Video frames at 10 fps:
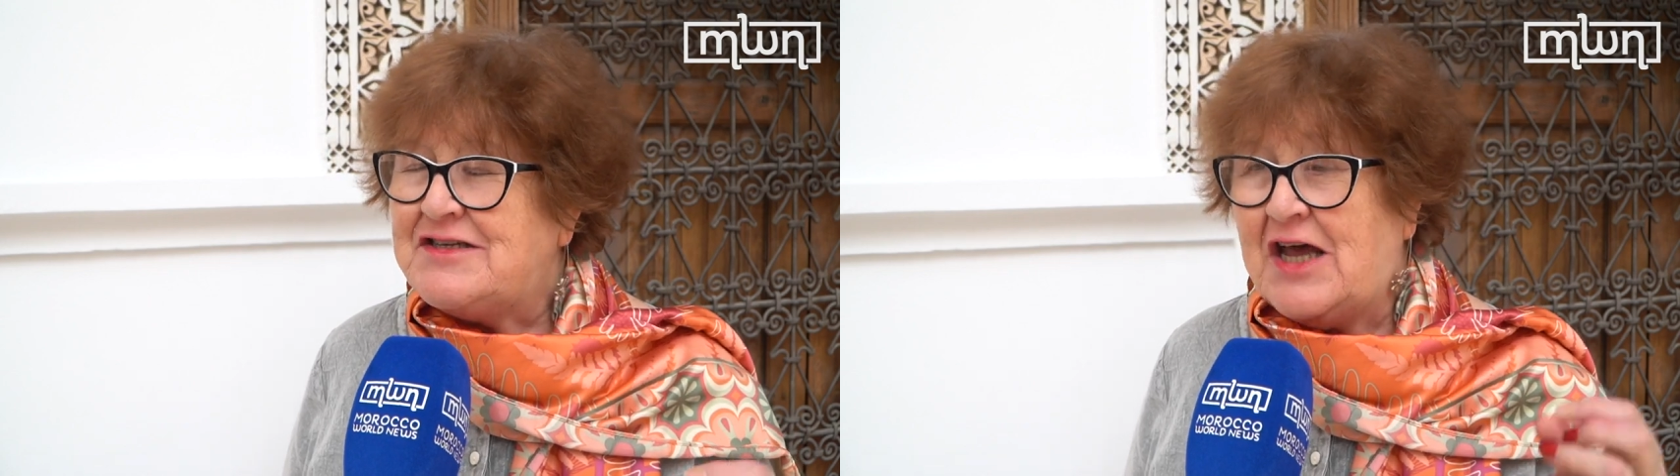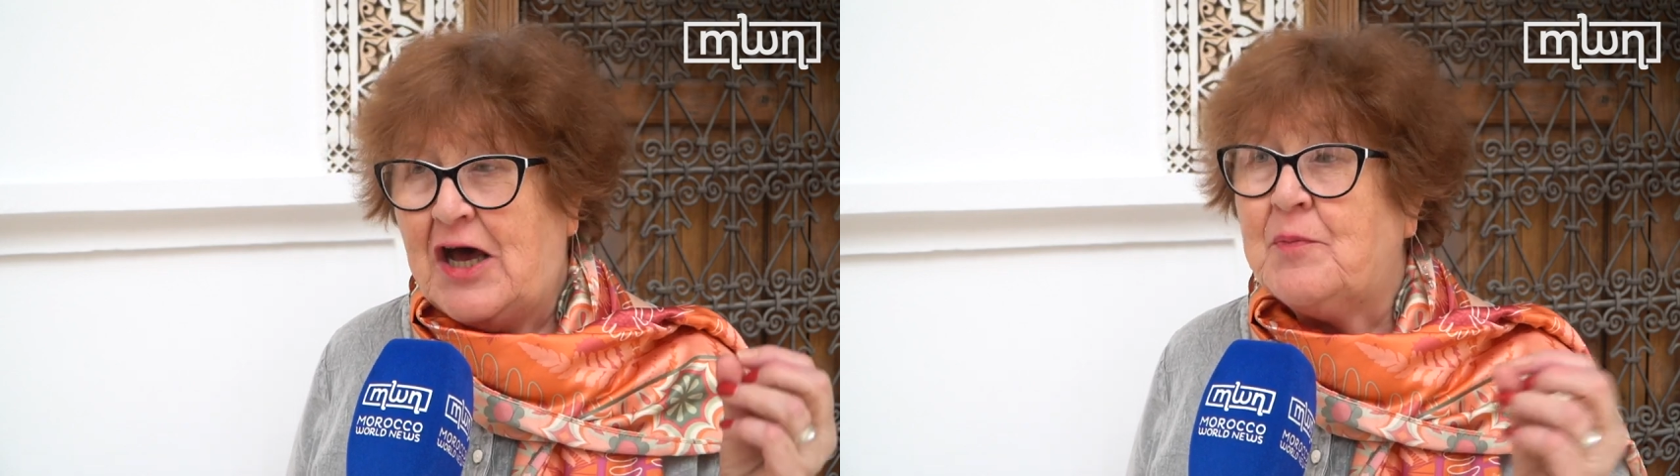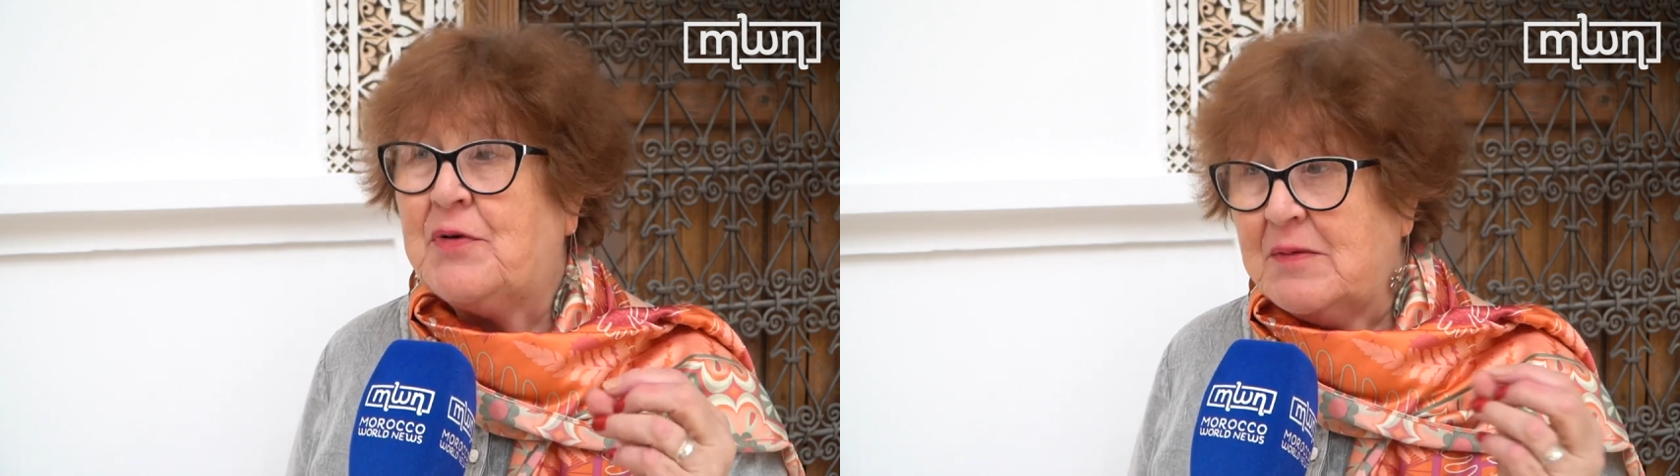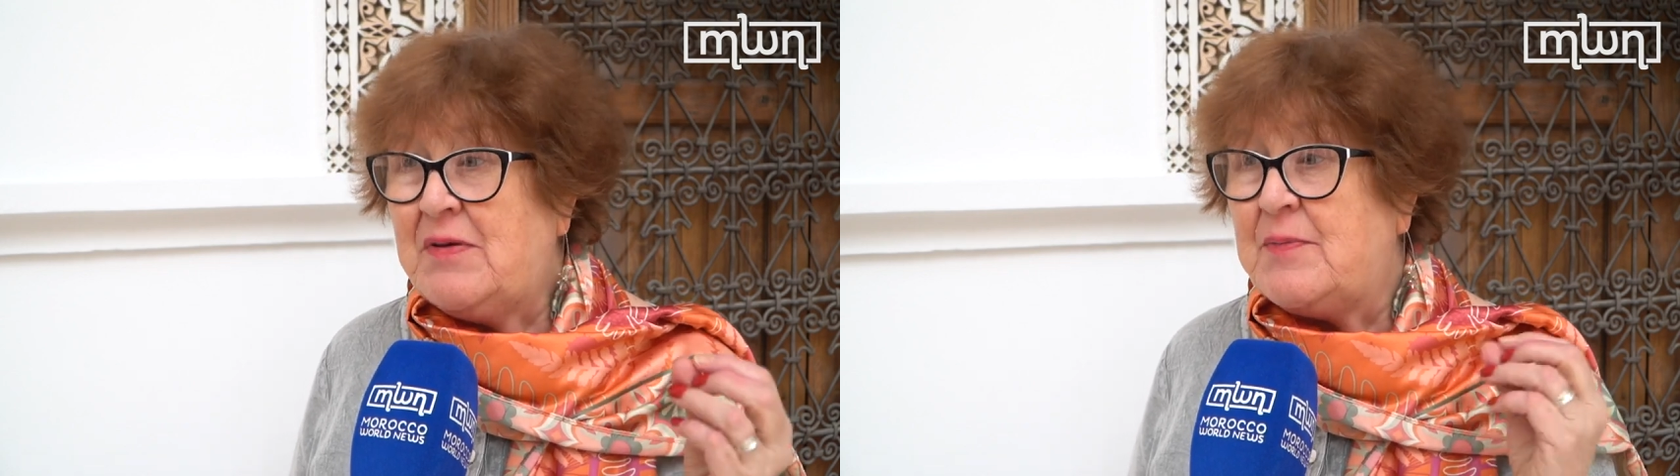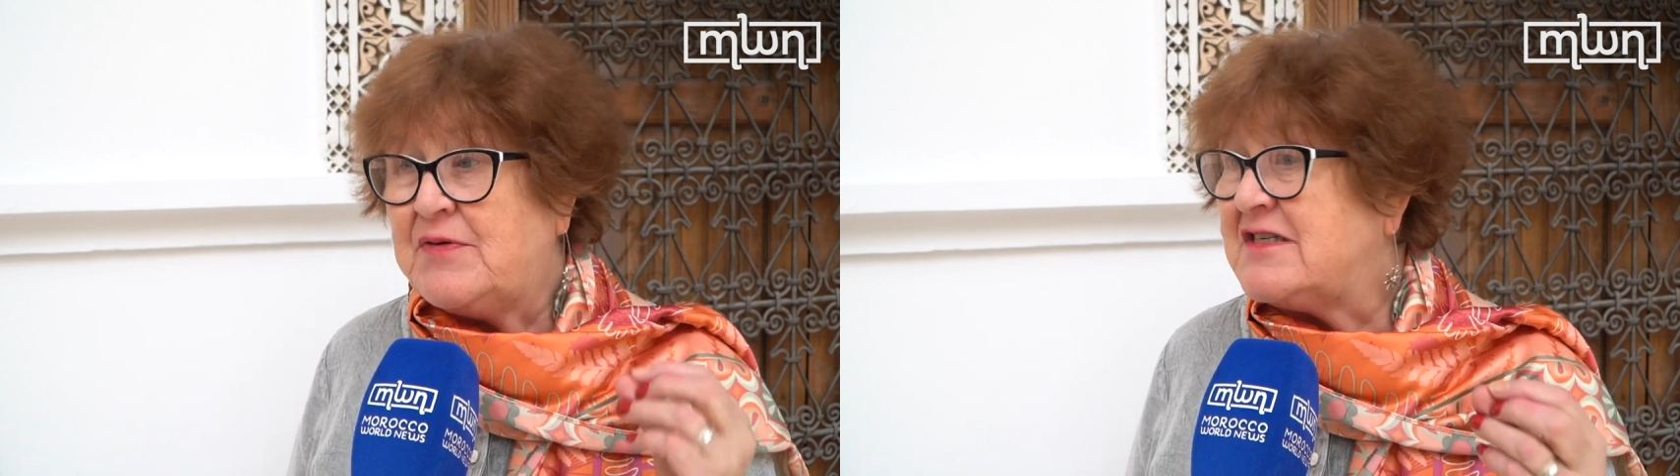to help
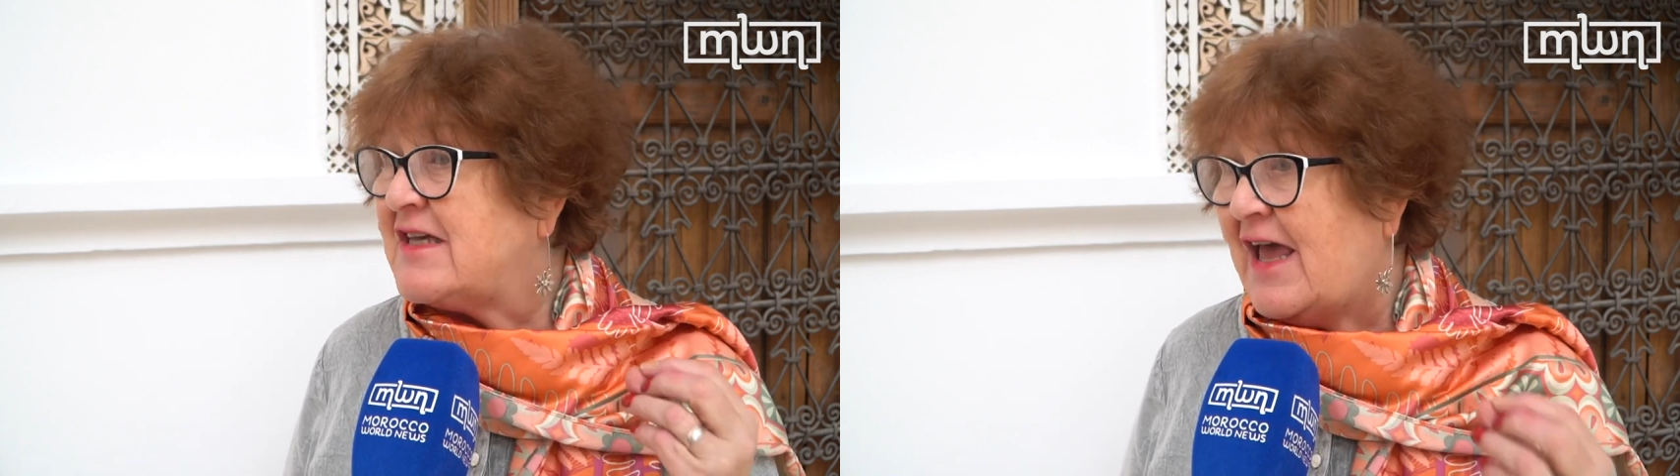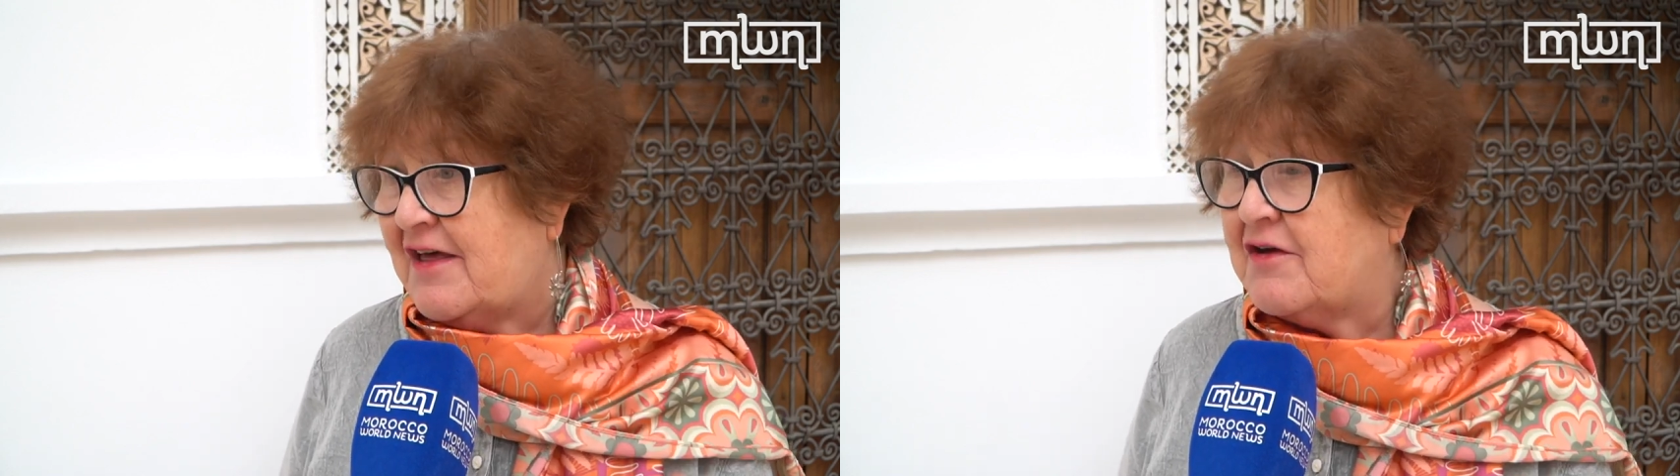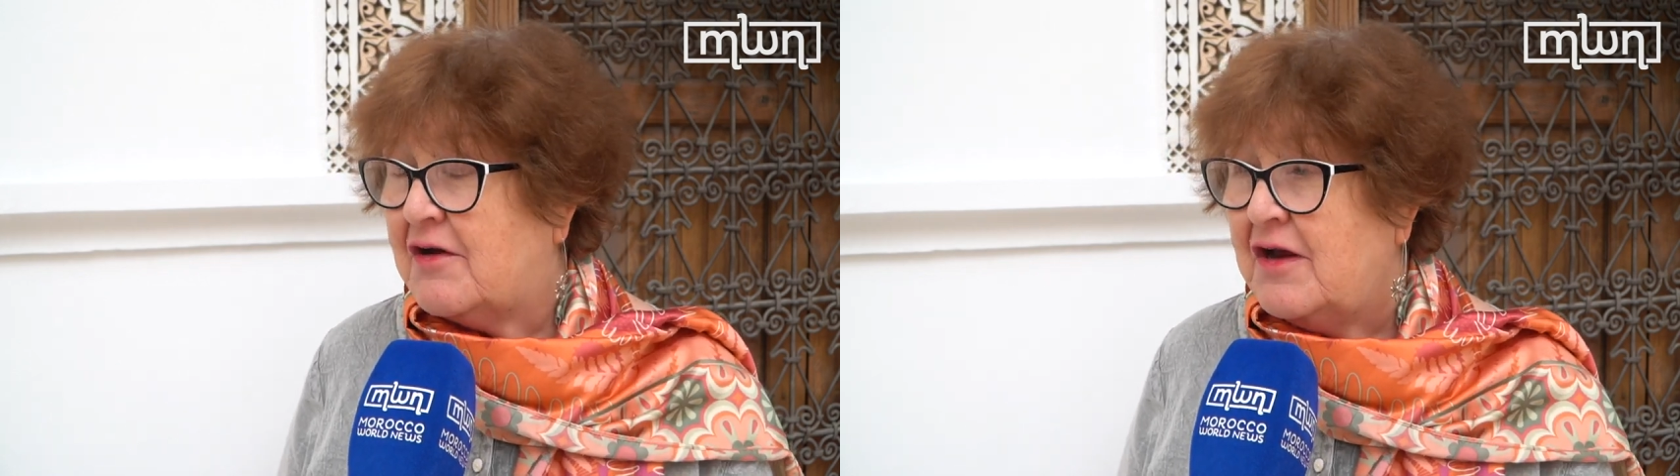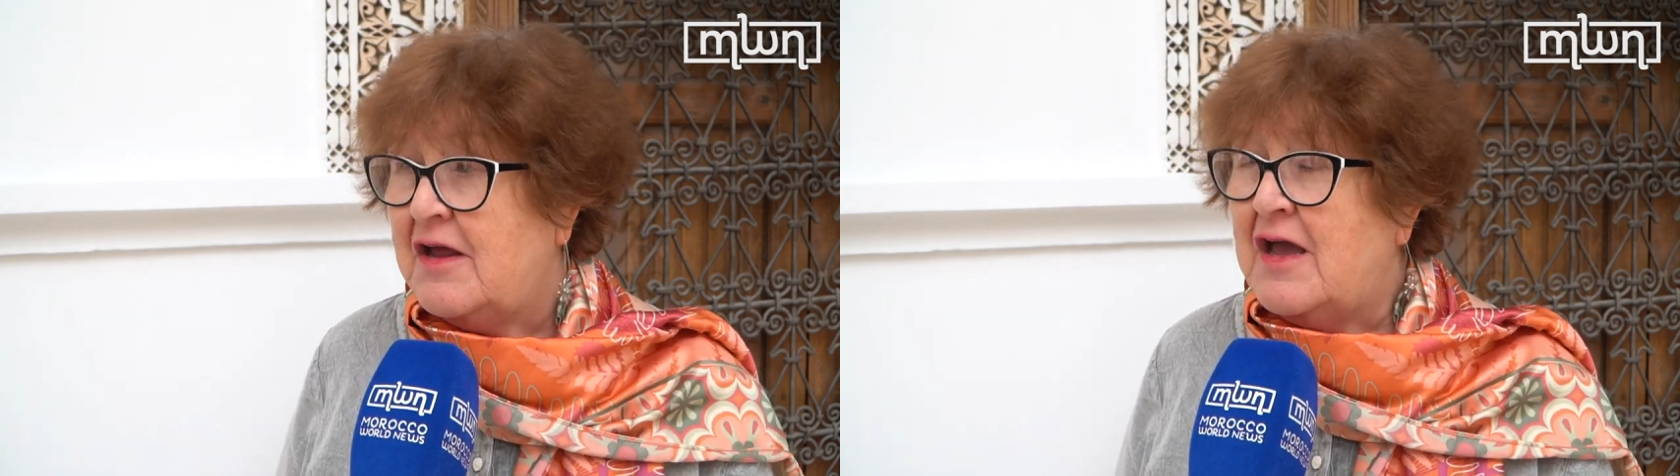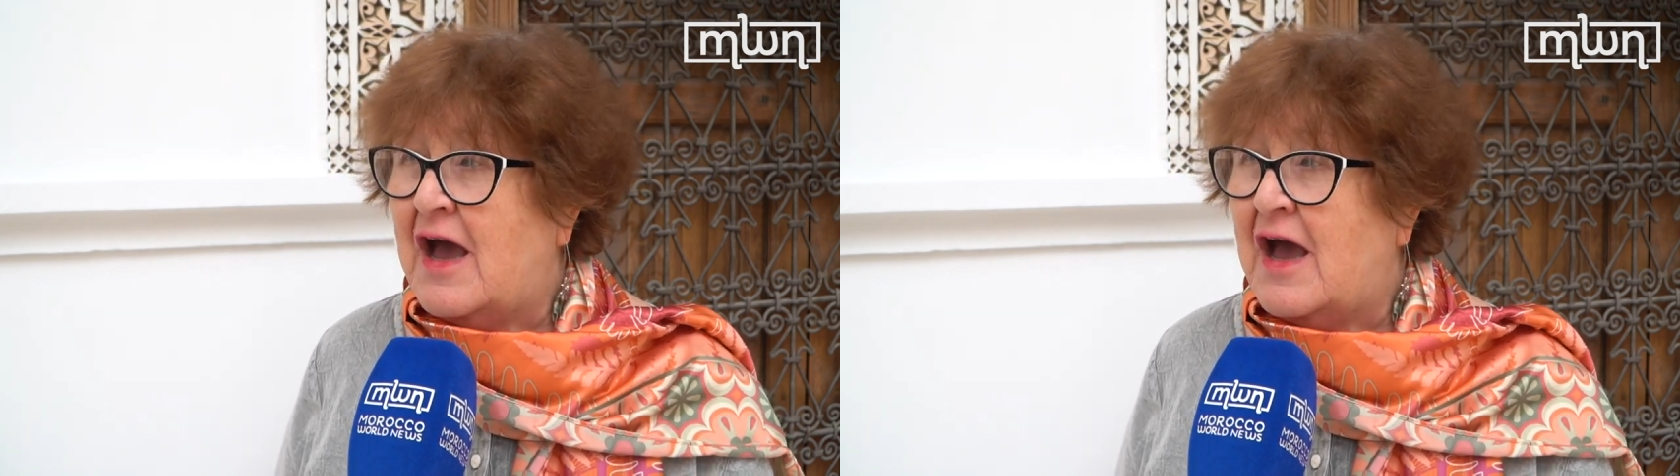bring people together.